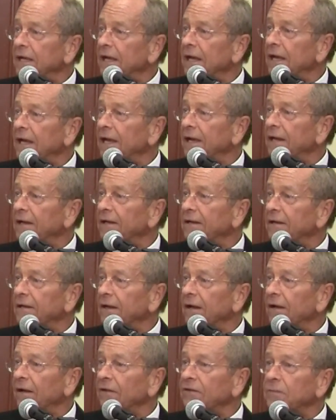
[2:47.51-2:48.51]
And
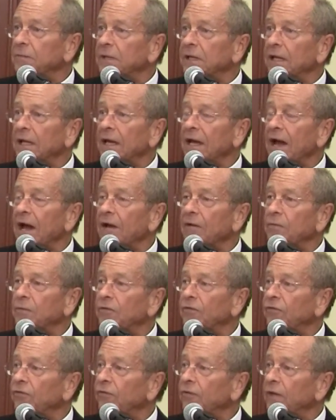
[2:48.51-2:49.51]
ultimately, I
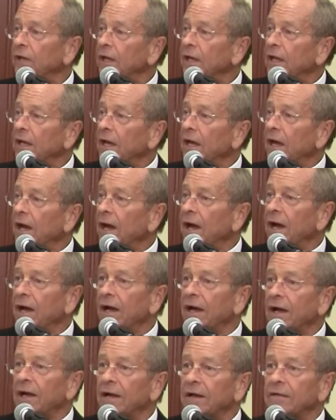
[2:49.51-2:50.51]
was
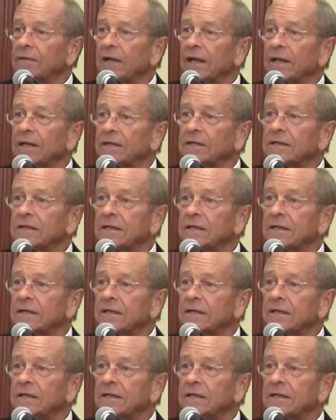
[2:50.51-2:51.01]
uh, uh,